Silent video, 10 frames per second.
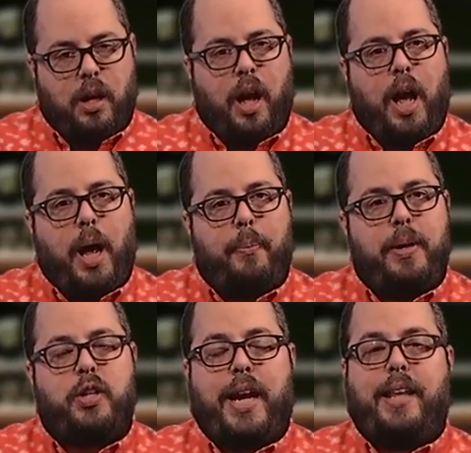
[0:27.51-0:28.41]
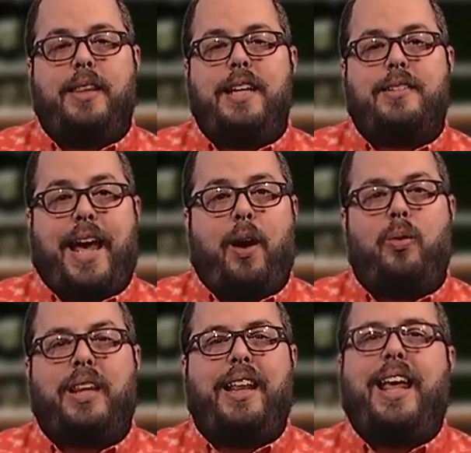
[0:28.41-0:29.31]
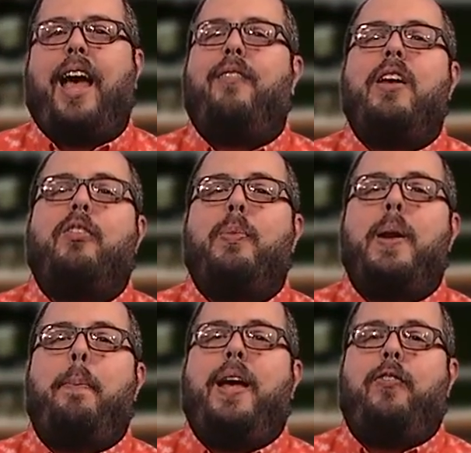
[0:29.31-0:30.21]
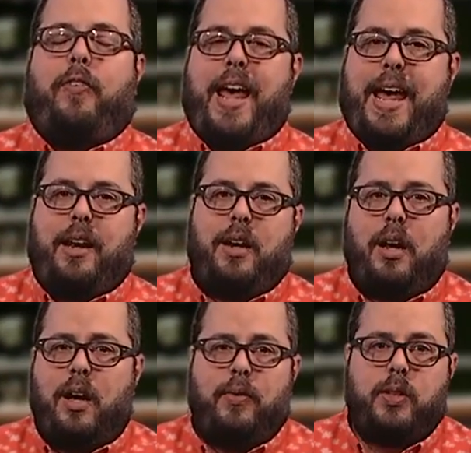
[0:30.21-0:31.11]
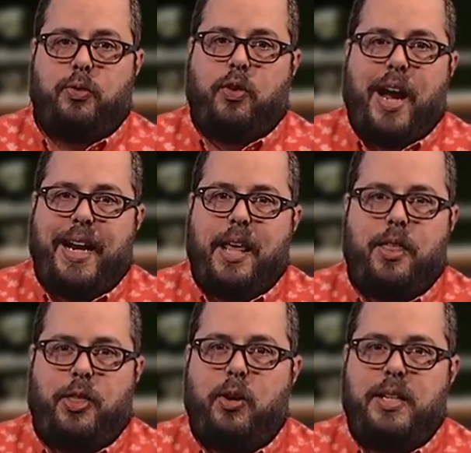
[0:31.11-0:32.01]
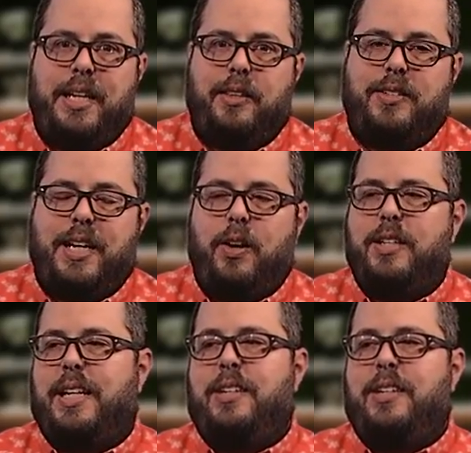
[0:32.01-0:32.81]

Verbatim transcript: I've uh, been checking these out lately. I have never been a big fan of the Friday the 13th series.